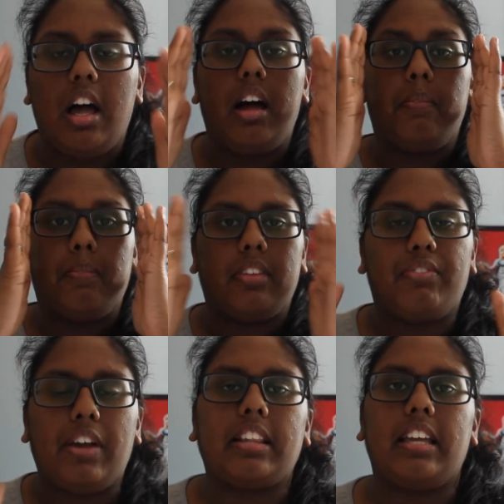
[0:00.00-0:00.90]
Um, the
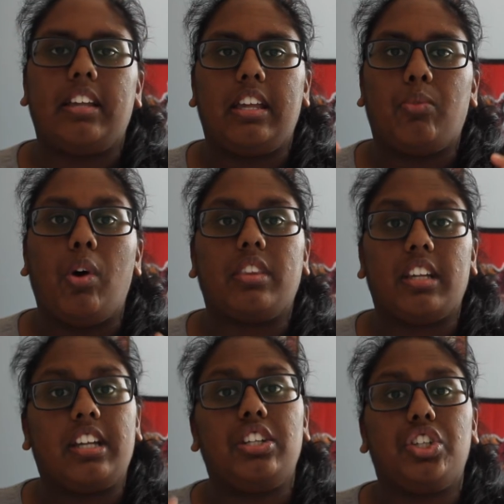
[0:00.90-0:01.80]
fact that what
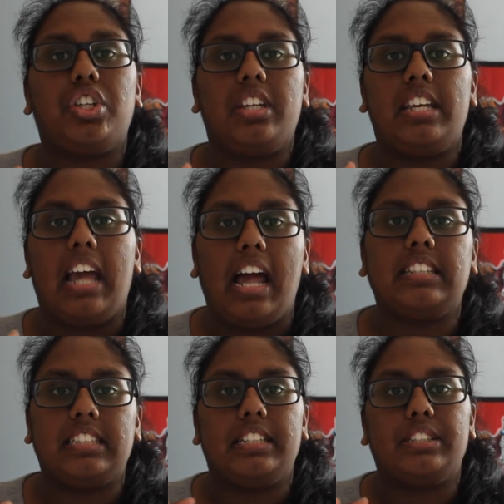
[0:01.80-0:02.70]
the condition he
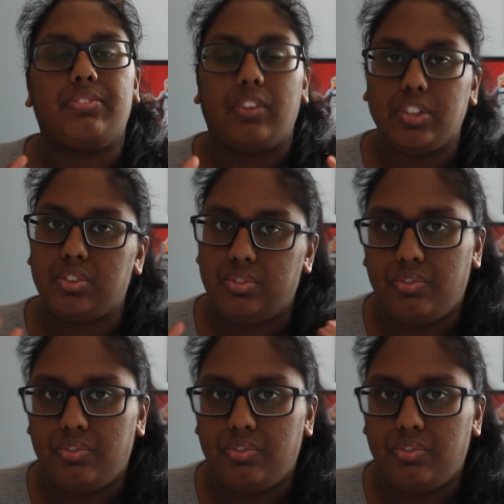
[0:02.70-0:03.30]
has is fossil